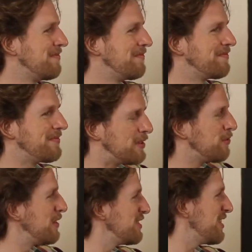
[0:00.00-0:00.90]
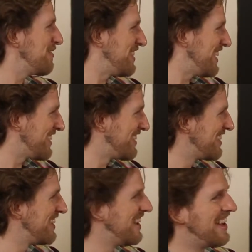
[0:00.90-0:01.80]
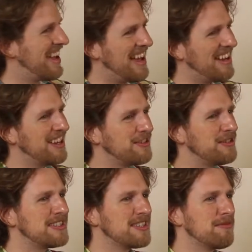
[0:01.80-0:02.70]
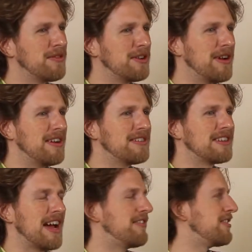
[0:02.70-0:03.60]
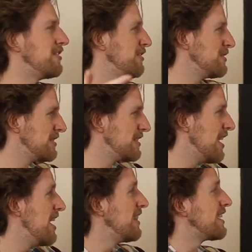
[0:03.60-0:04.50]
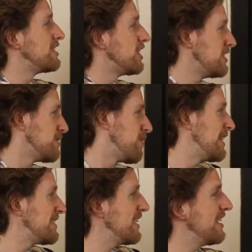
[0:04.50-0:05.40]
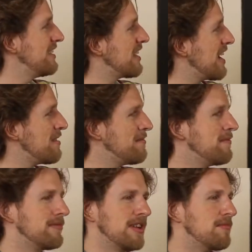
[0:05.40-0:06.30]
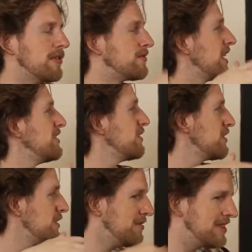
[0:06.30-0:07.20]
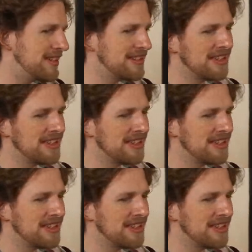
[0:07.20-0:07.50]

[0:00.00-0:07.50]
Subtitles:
There's weird stuff in there, and including some of it around how you can use it. They can change the pricing at any time, the number of sites you can do with it,